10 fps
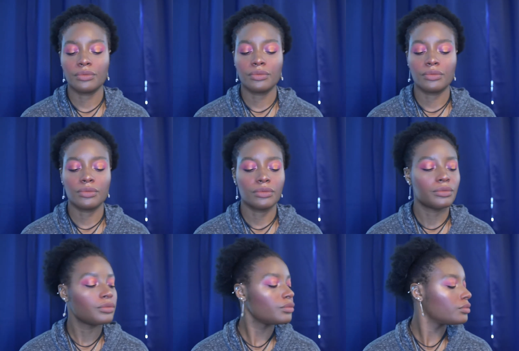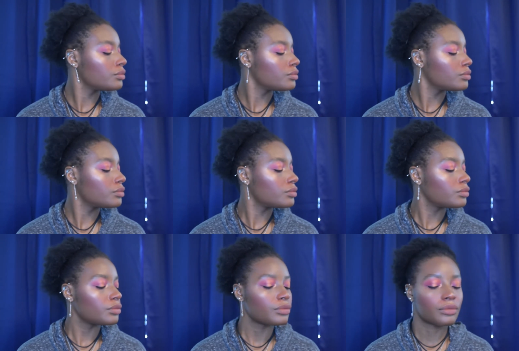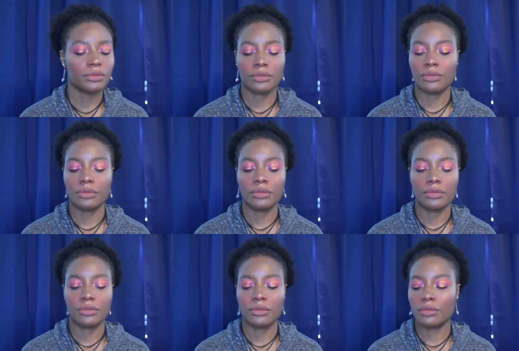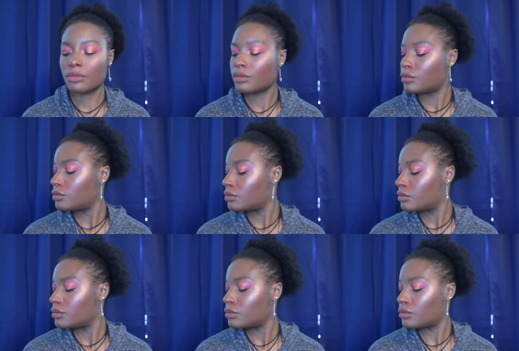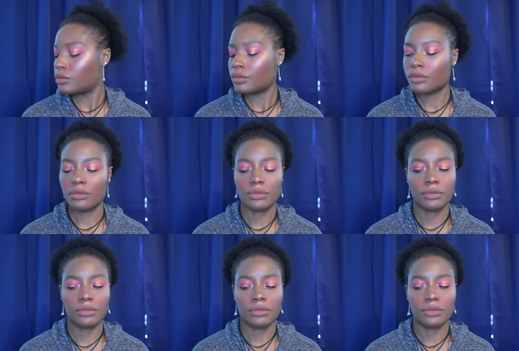(no one is talking)